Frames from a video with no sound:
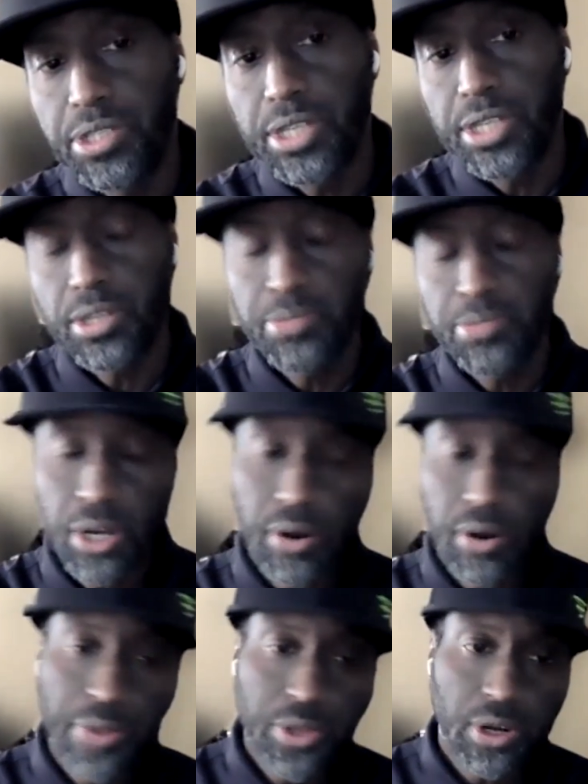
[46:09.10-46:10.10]
systems
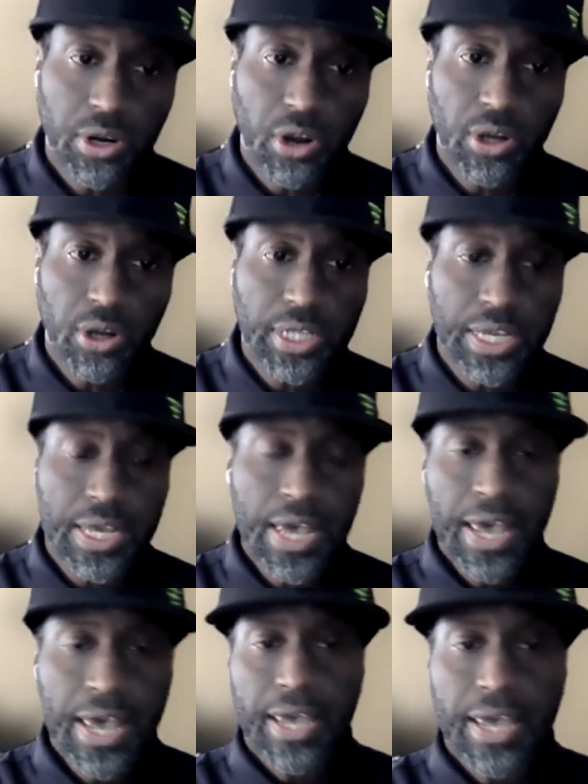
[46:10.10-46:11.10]
that are out there
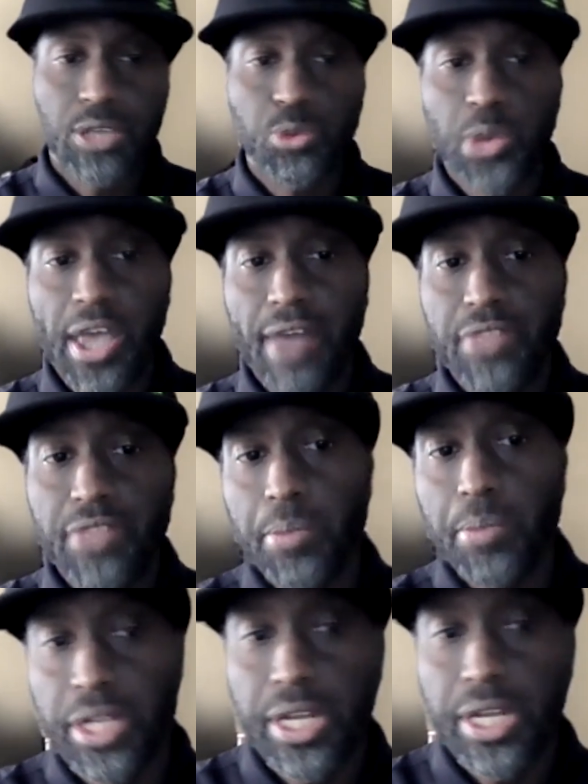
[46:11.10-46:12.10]
currently, is we have
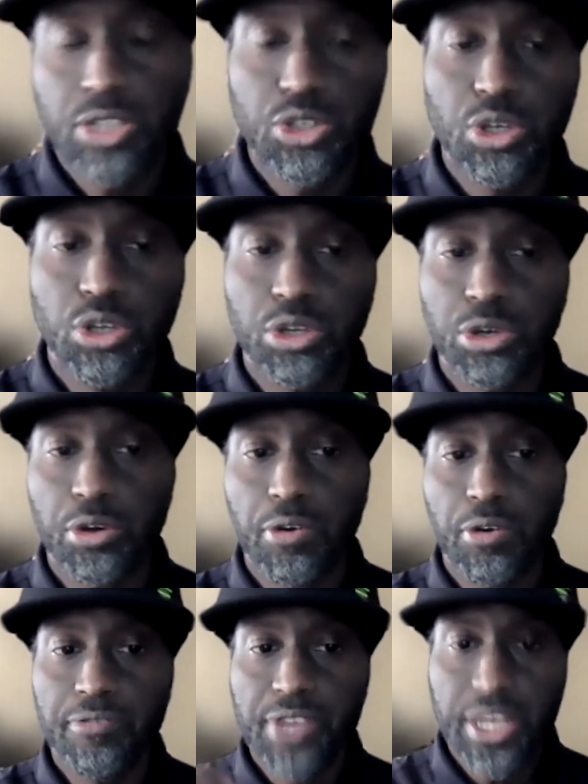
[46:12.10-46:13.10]
the ability to
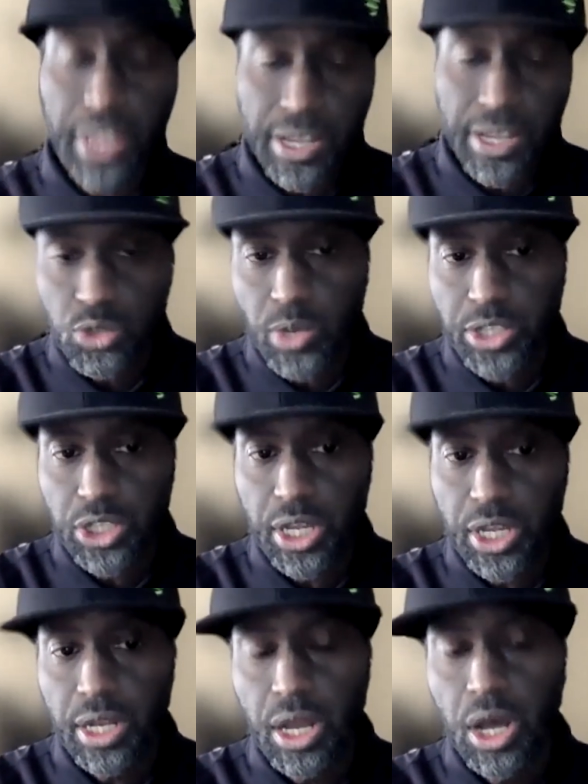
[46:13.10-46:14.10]
do VLAN
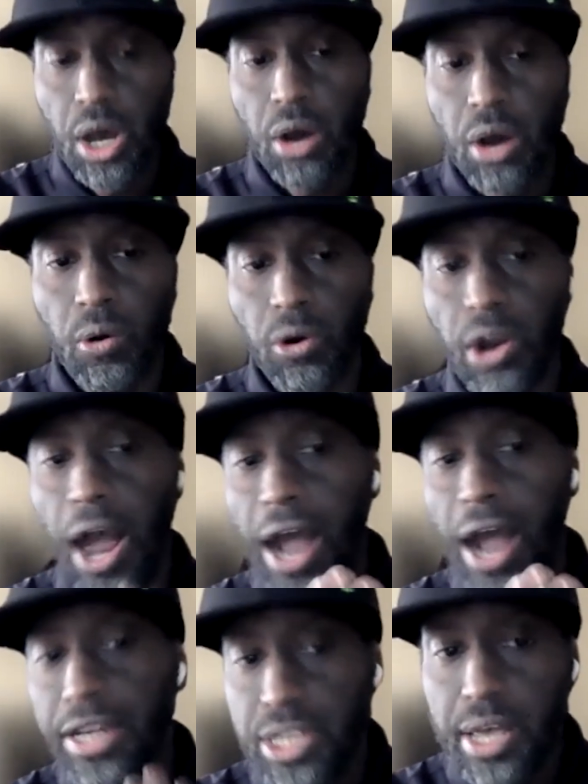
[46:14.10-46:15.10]
switching or
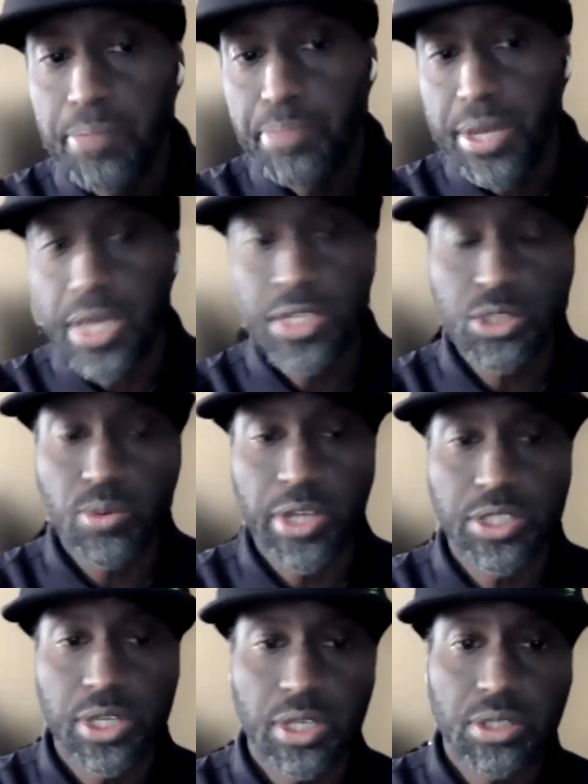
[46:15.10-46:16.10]
IGMP
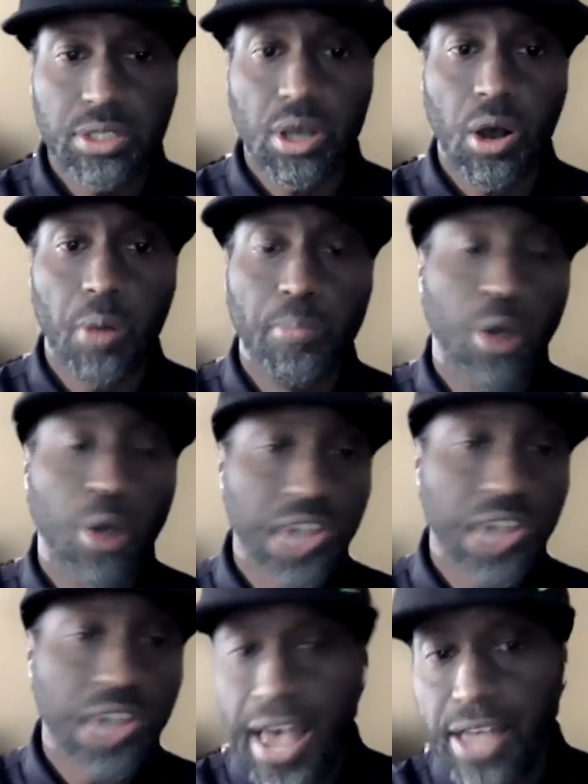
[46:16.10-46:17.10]
switching. So
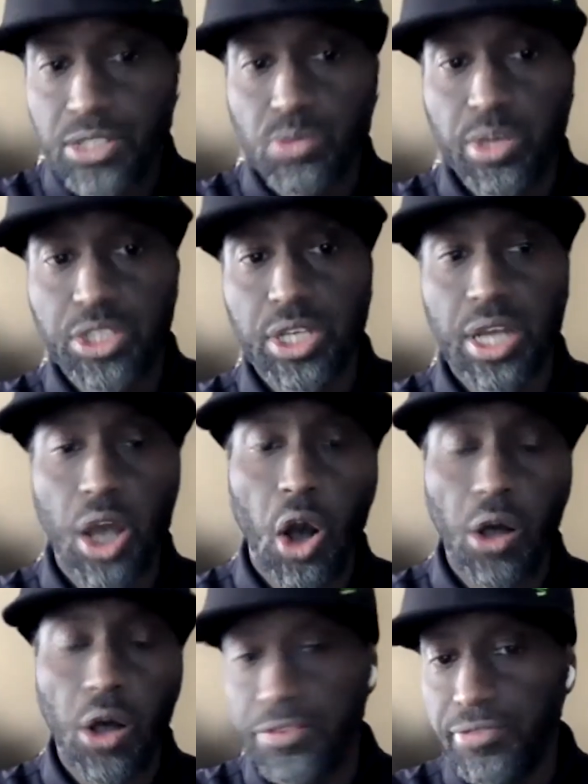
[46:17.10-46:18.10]
multicast
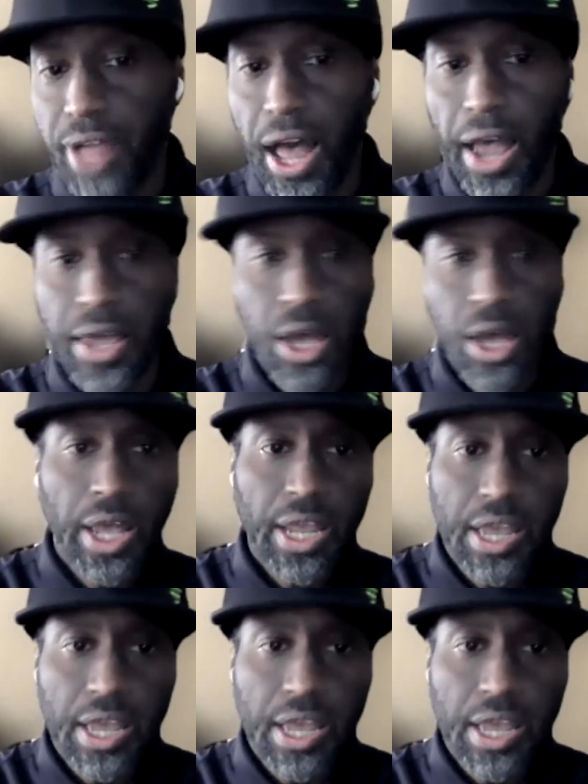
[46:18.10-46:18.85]
switching on the fly.